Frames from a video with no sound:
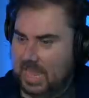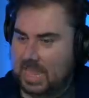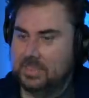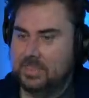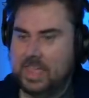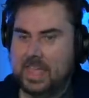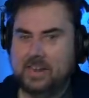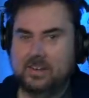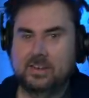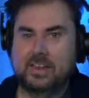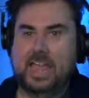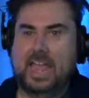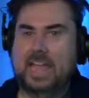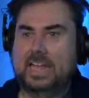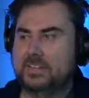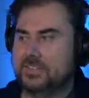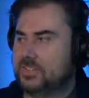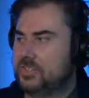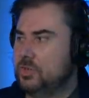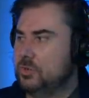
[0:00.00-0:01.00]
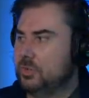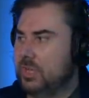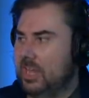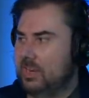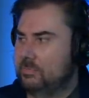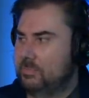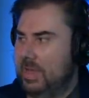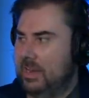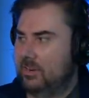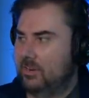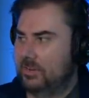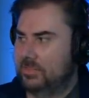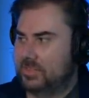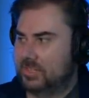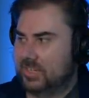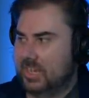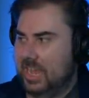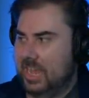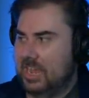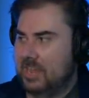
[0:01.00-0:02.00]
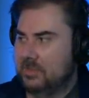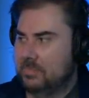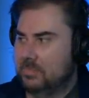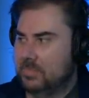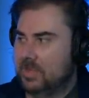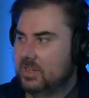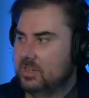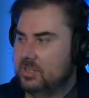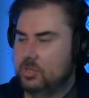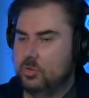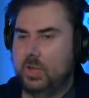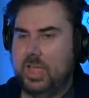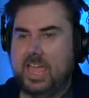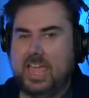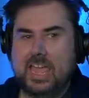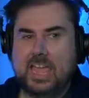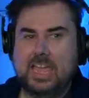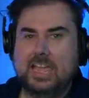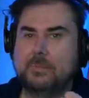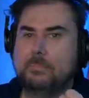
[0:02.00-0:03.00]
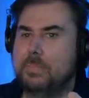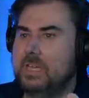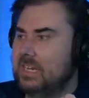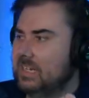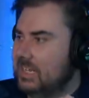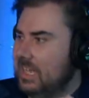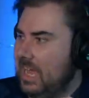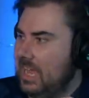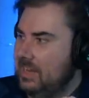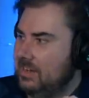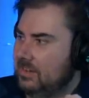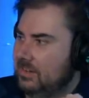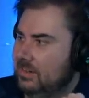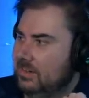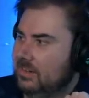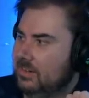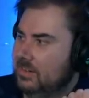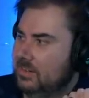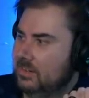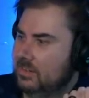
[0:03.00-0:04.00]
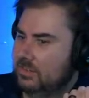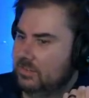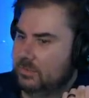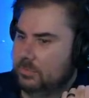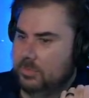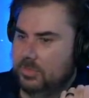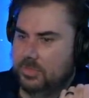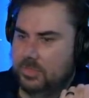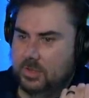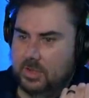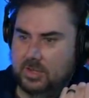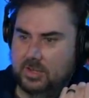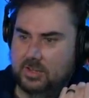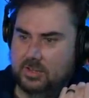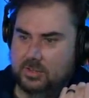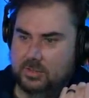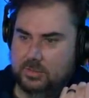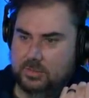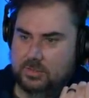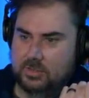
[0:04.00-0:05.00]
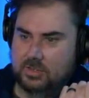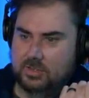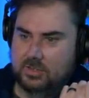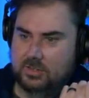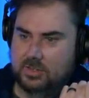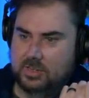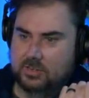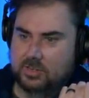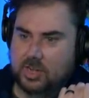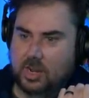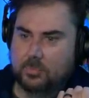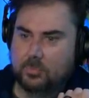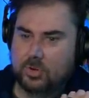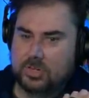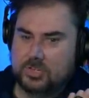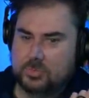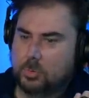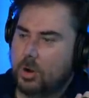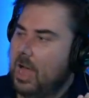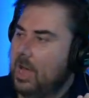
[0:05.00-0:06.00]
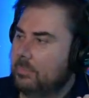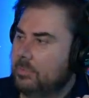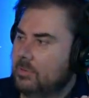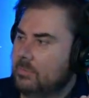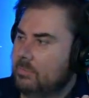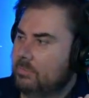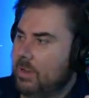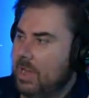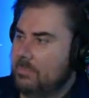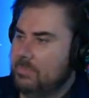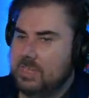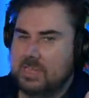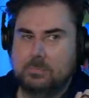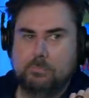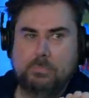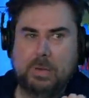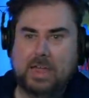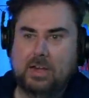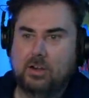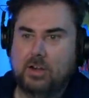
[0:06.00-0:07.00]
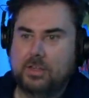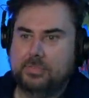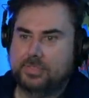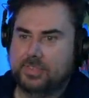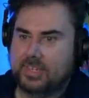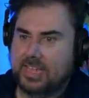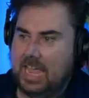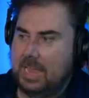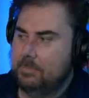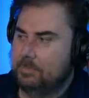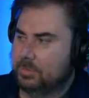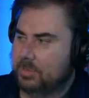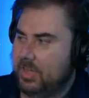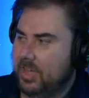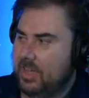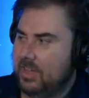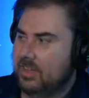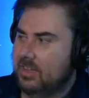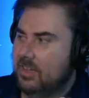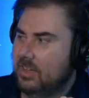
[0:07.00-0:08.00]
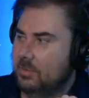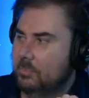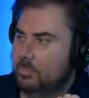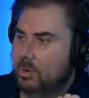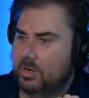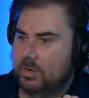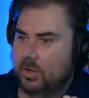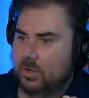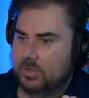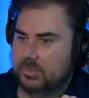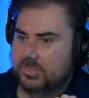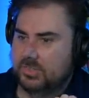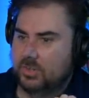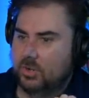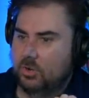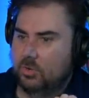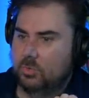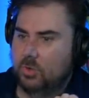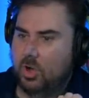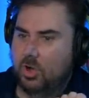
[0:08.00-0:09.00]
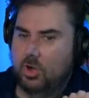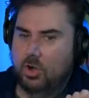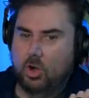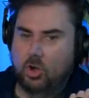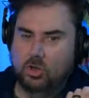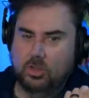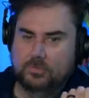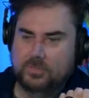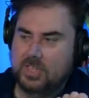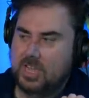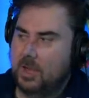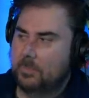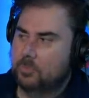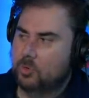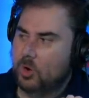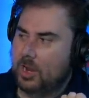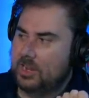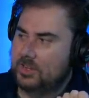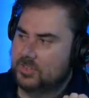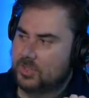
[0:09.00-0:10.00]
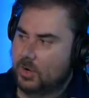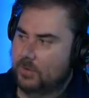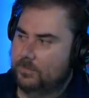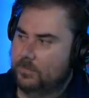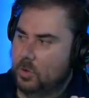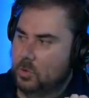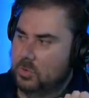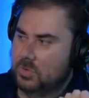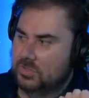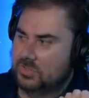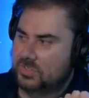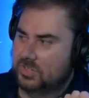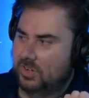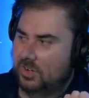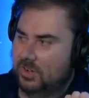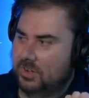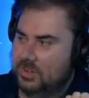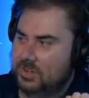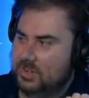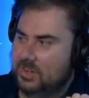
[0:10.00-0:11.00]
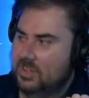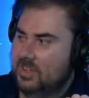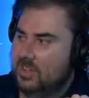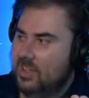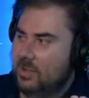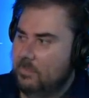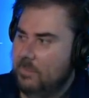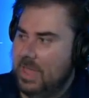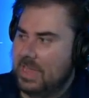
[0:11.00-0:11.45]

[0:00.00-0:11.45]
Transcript: And then as you get better at the game, you A, mitigate the encumbrance problem by being better at the gameplay, but also all of the upgrades are focused on making